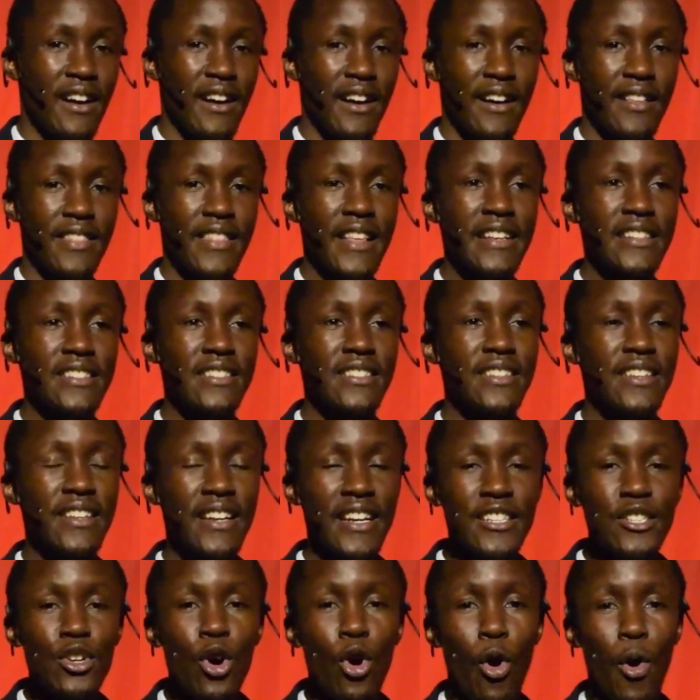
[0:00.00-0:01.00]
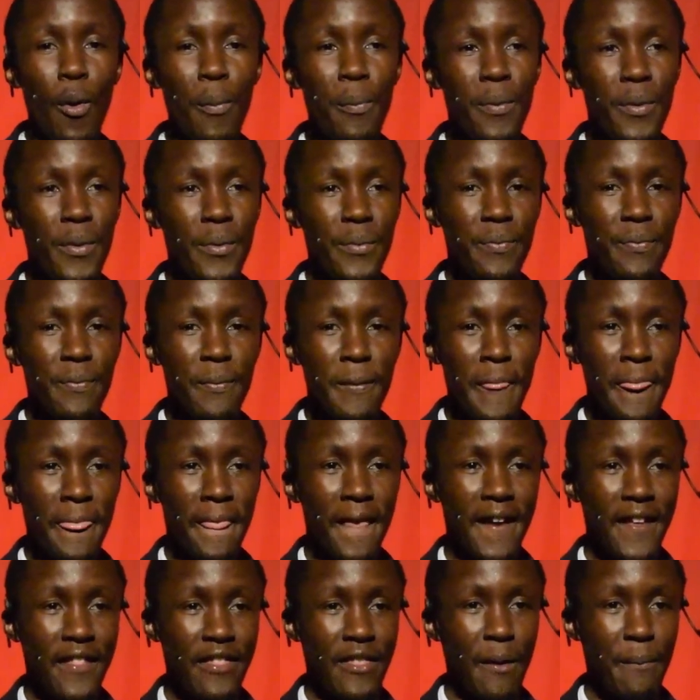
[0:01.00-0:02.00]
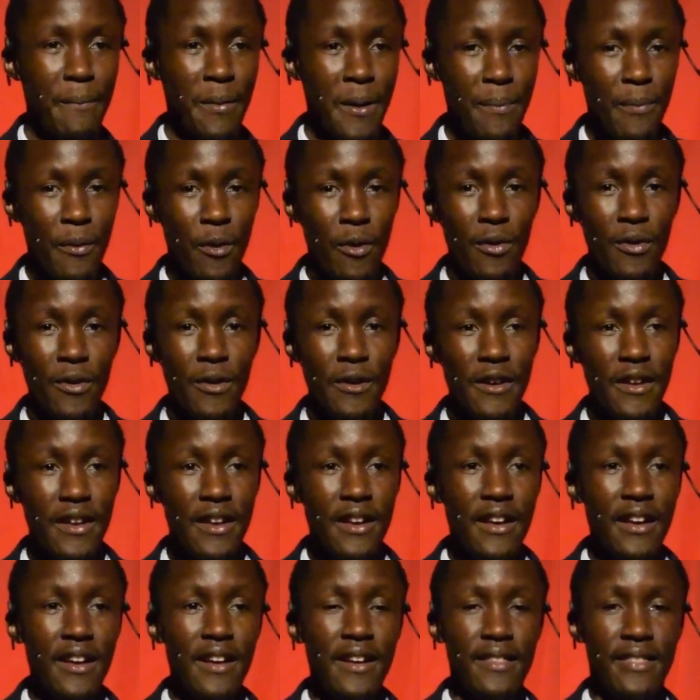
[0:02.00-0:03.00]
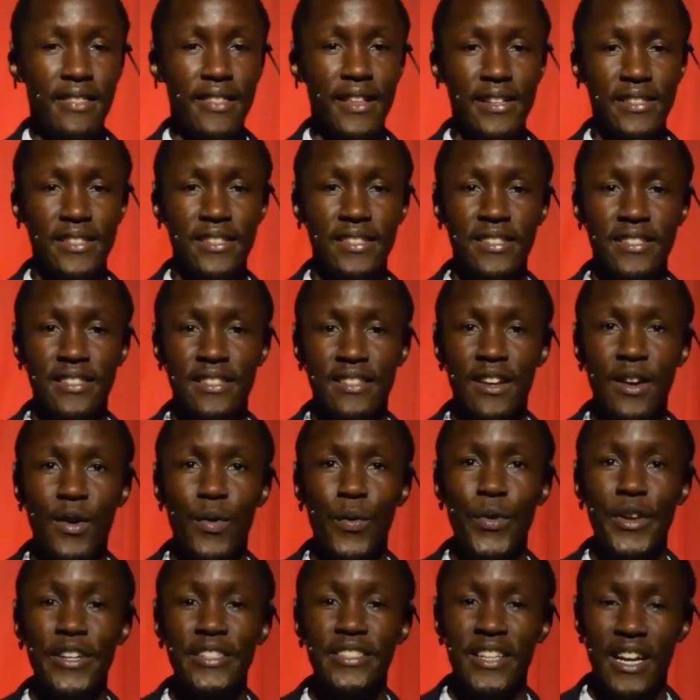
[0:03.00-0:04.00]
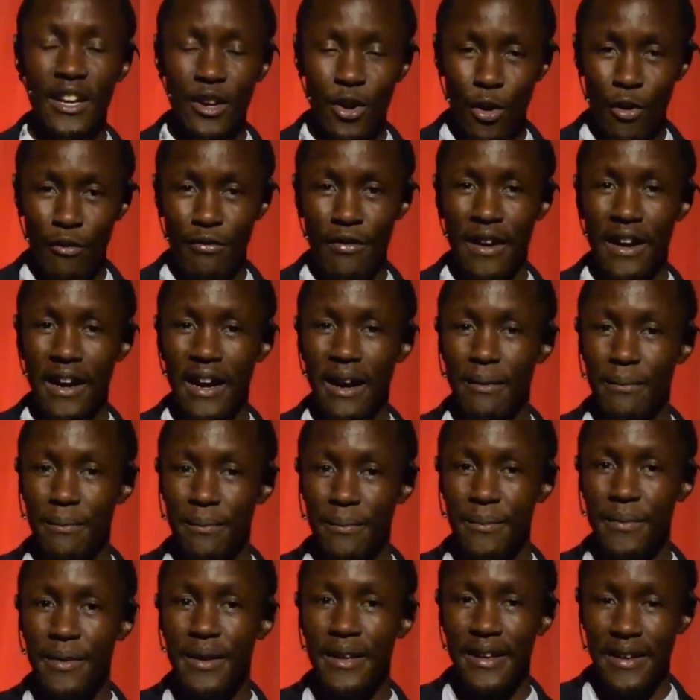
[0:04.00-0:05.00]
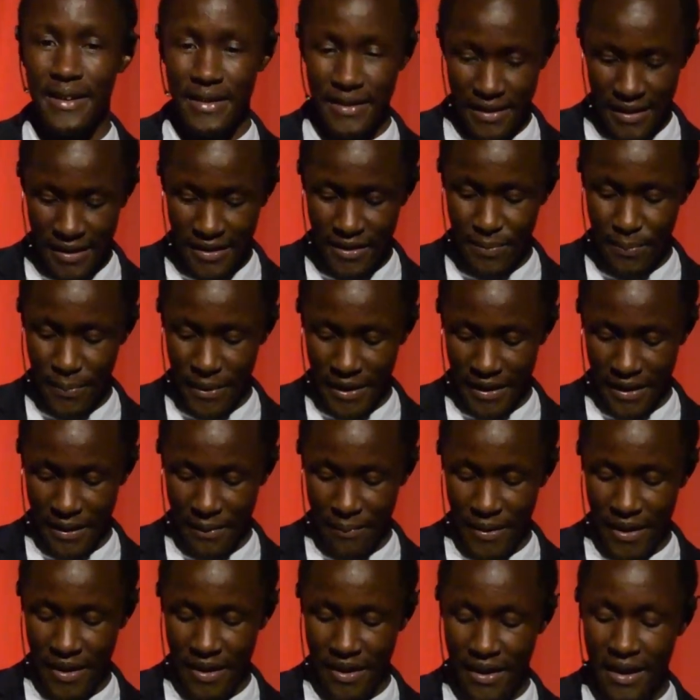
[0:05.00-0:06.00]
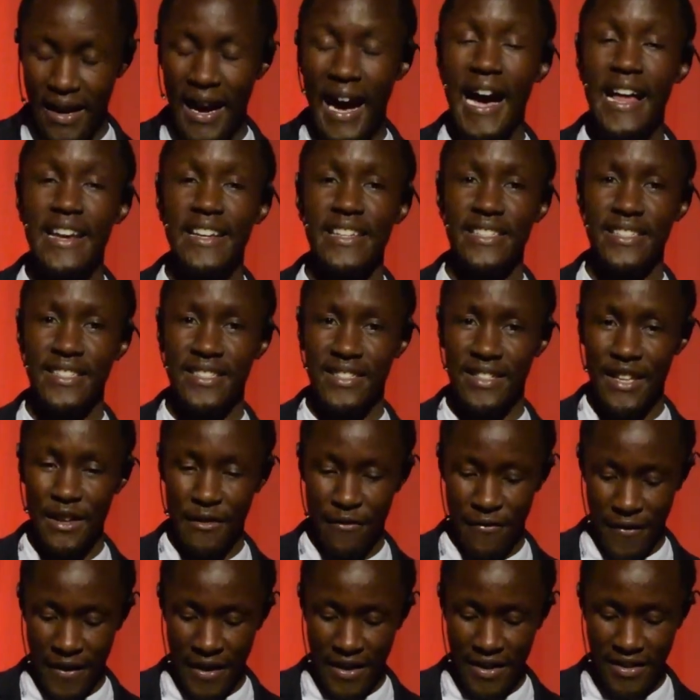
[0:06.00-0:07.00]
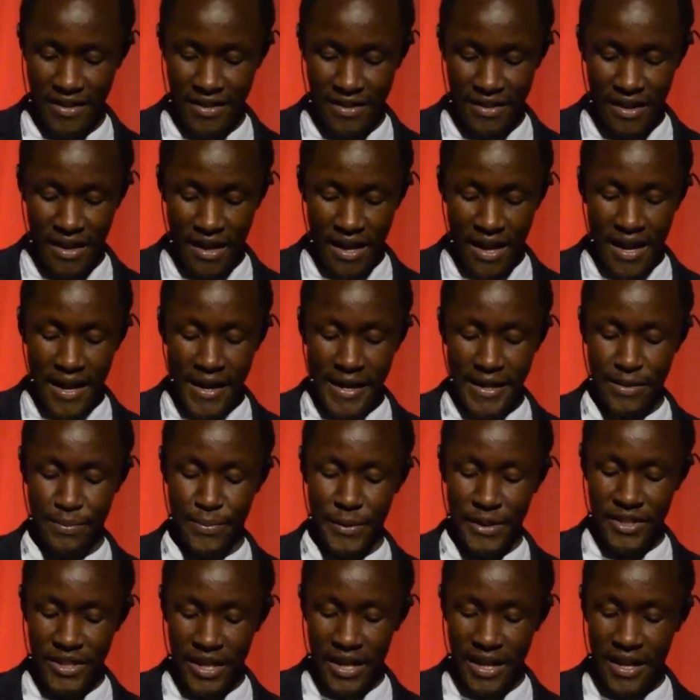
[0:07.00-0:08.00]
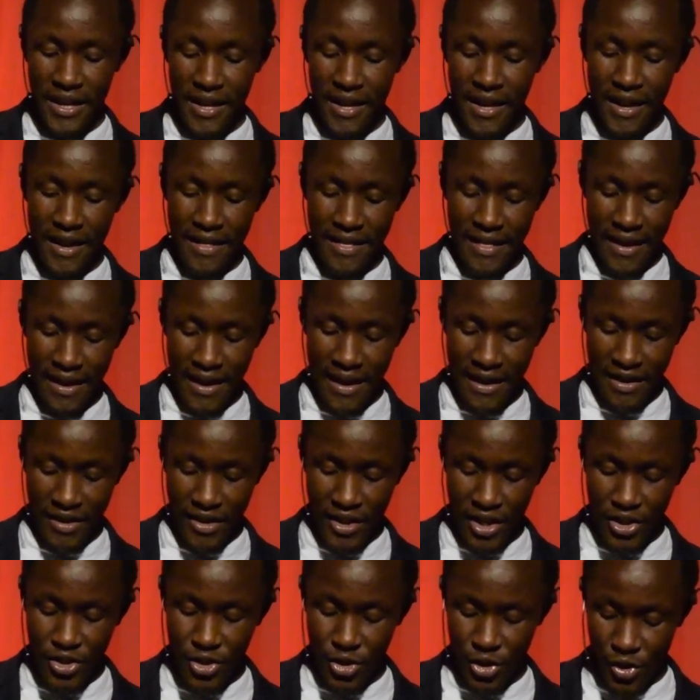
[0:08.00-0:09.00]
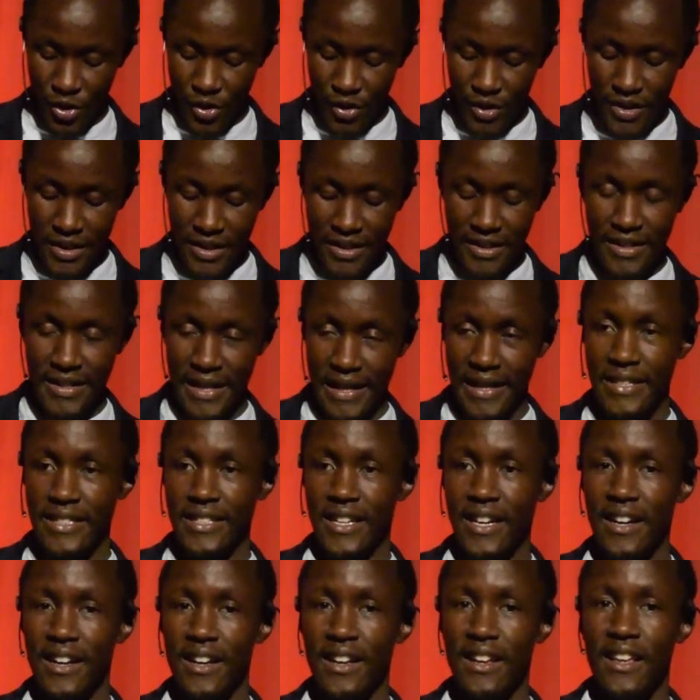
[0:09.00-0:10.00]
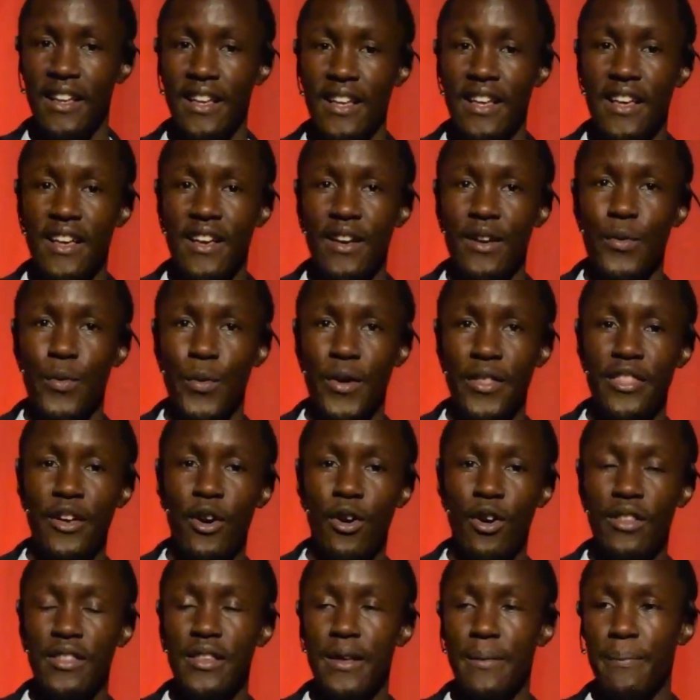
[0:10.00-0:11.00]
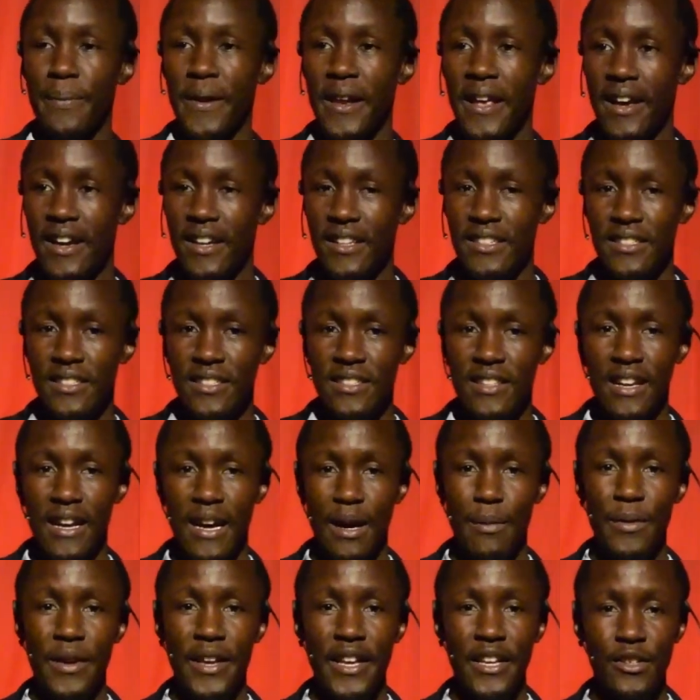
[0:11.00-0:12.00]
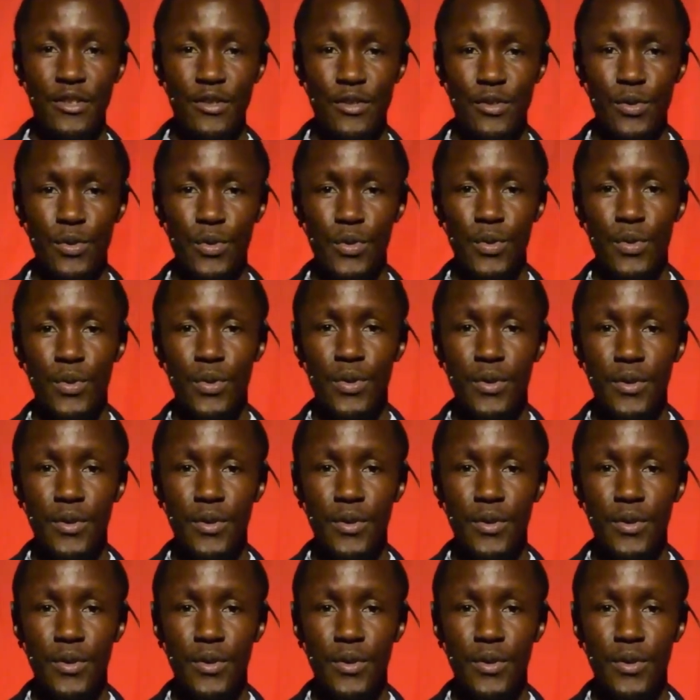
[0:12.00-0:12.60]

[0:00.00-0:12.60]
there's great hope in the people that we shall overcome this pandemic and its effects, especially in the agricultural sector, with all the players coming into